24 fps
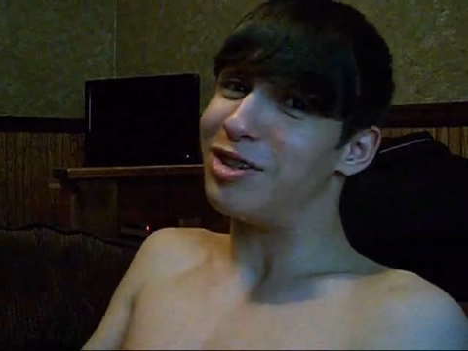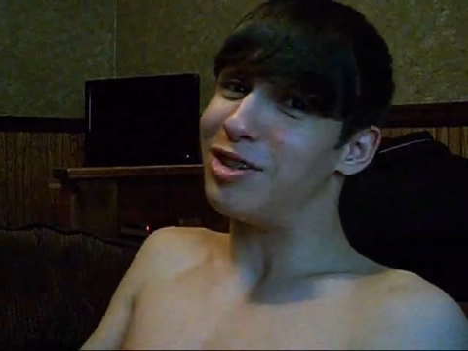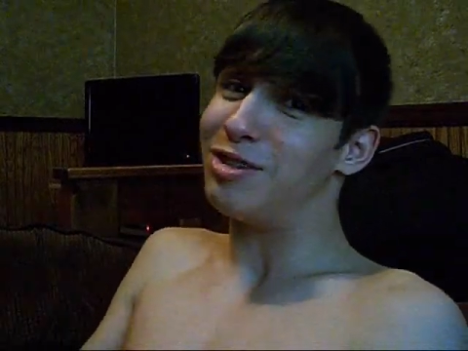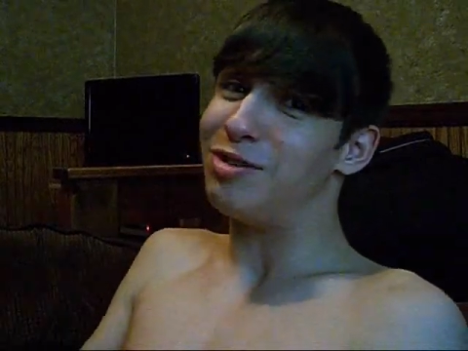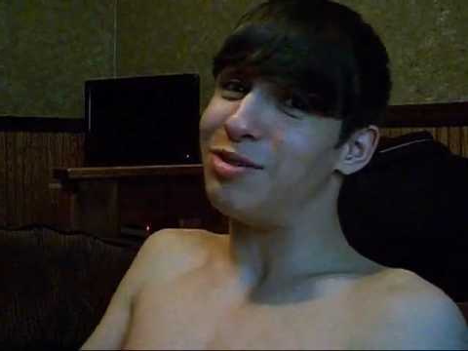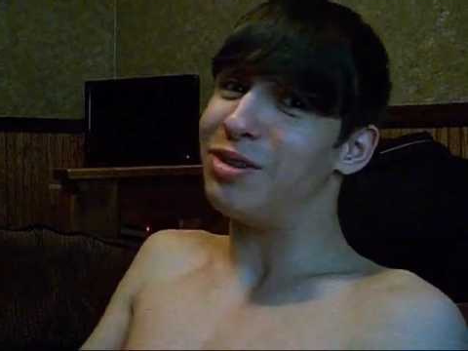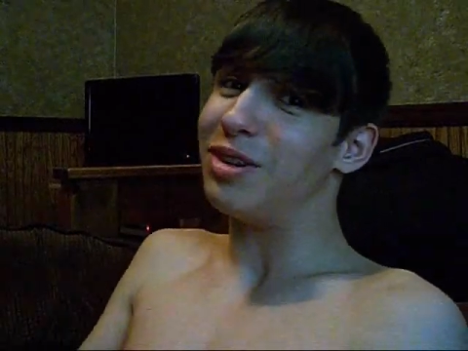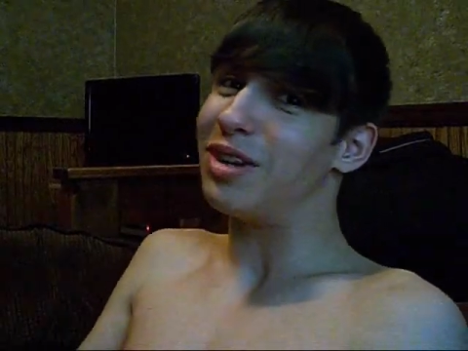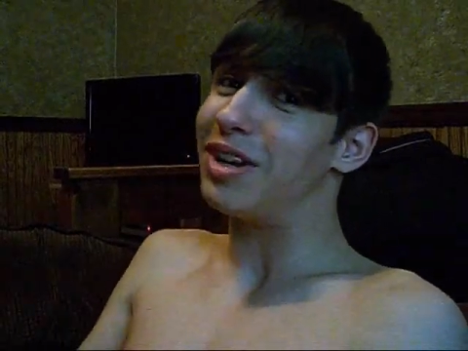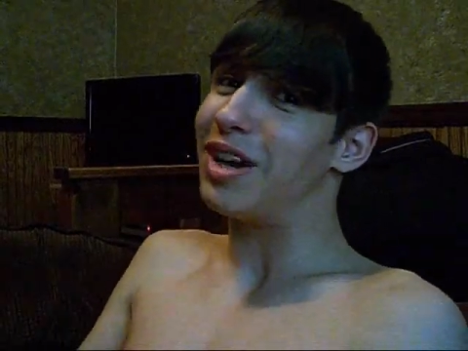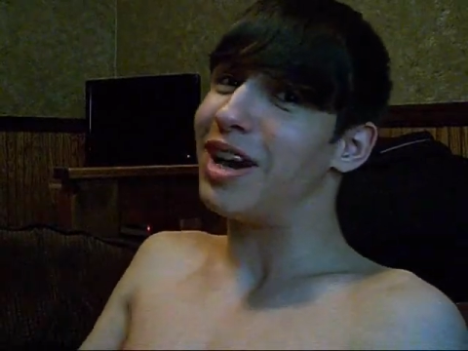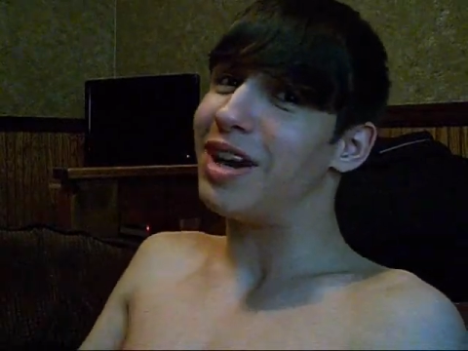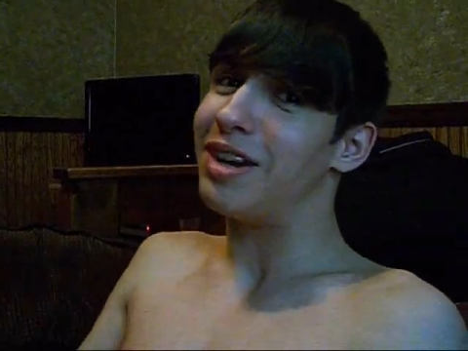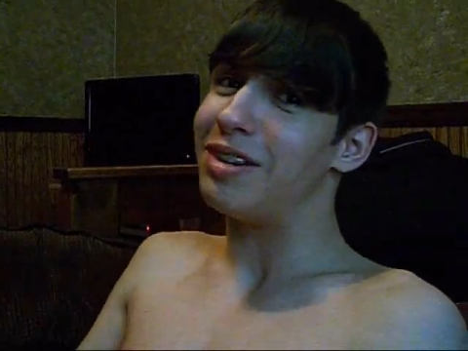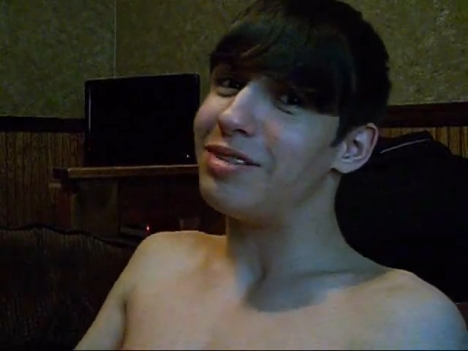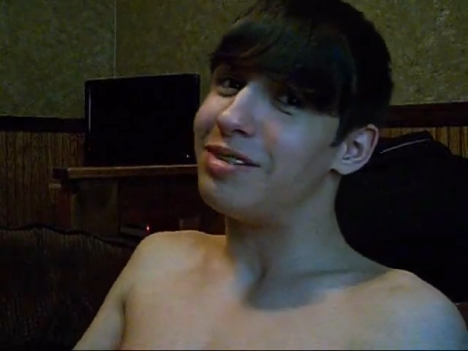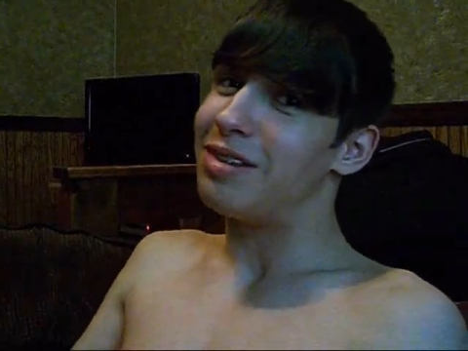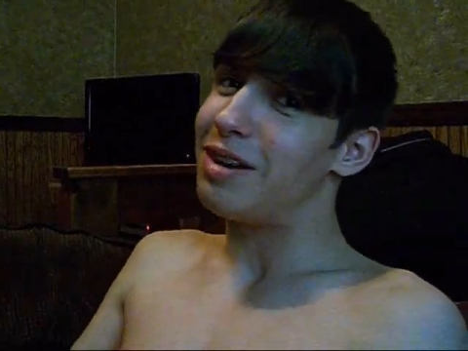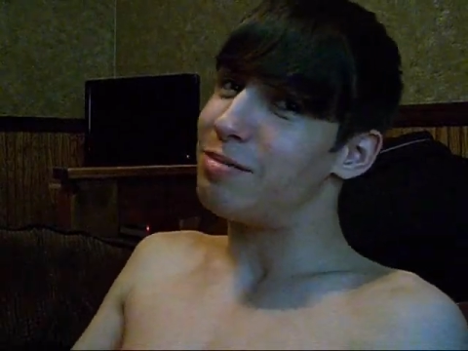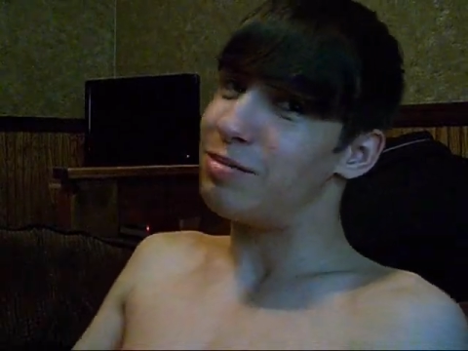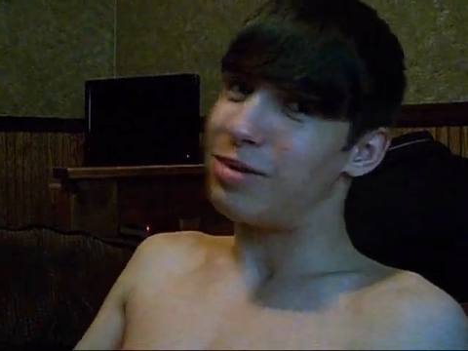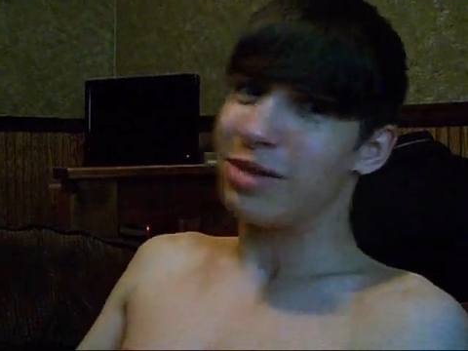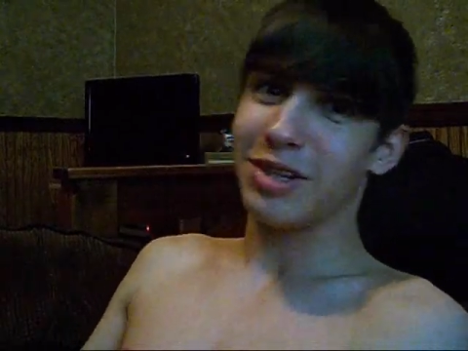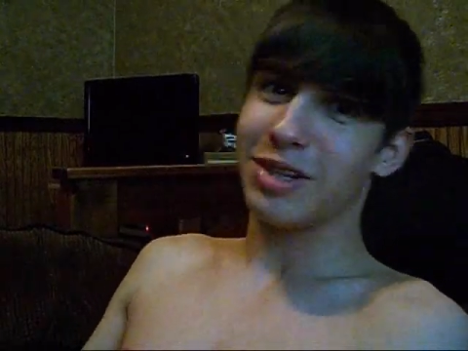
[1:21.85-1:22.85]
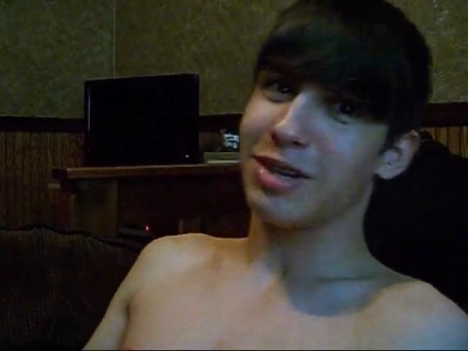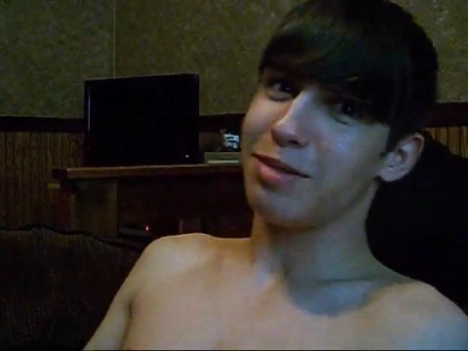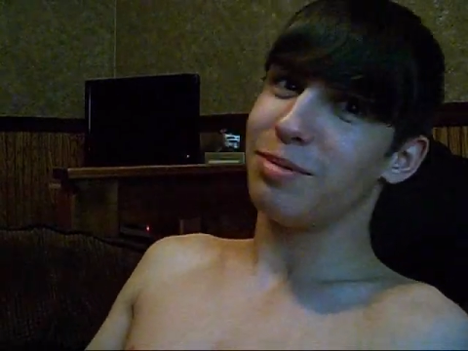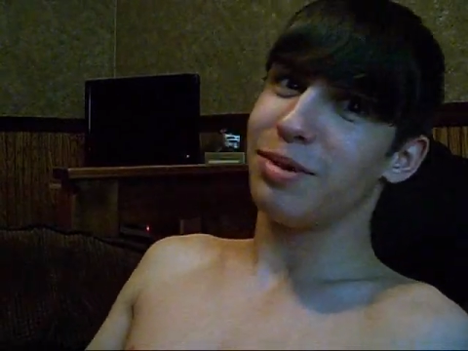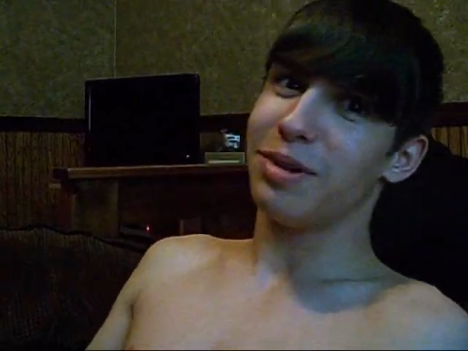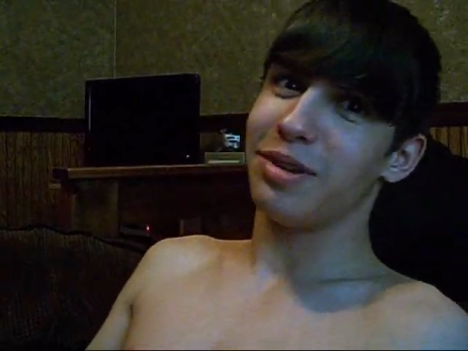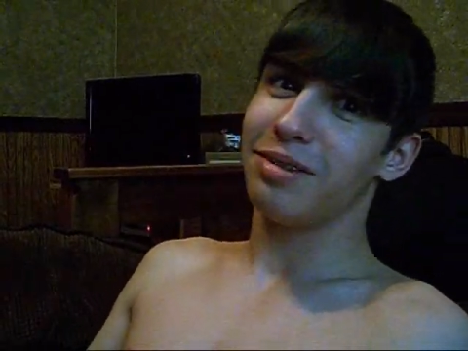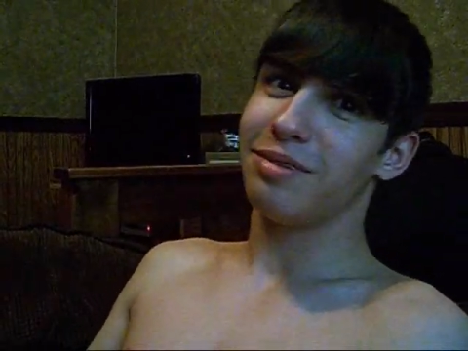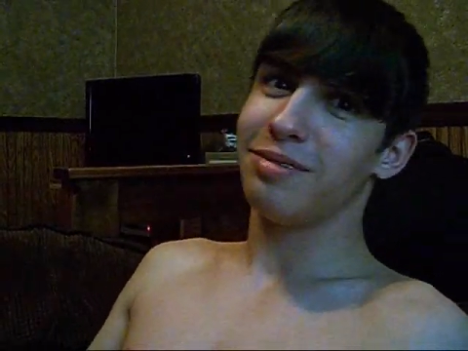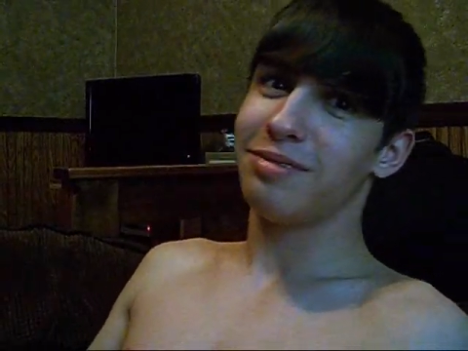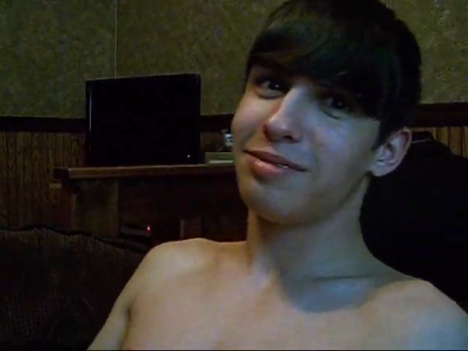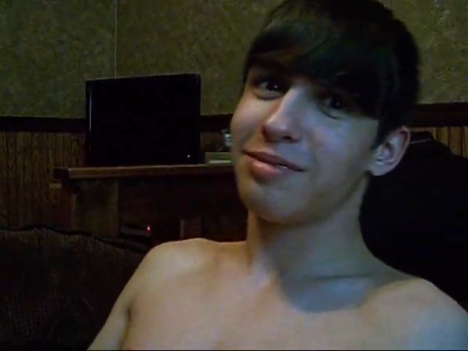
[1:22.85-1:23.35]
can shoot a gun? I mean,
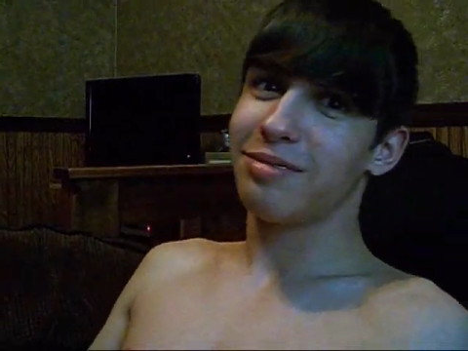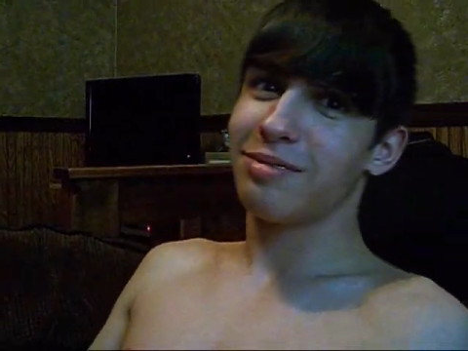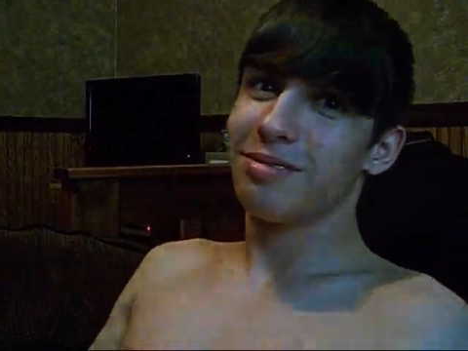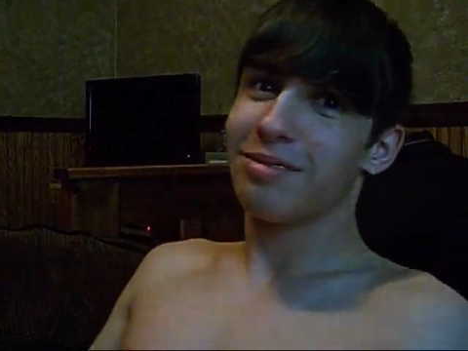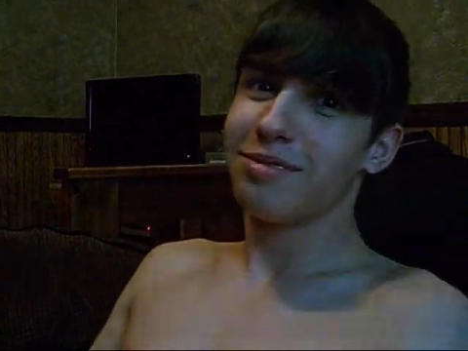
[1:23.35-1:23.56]
come on.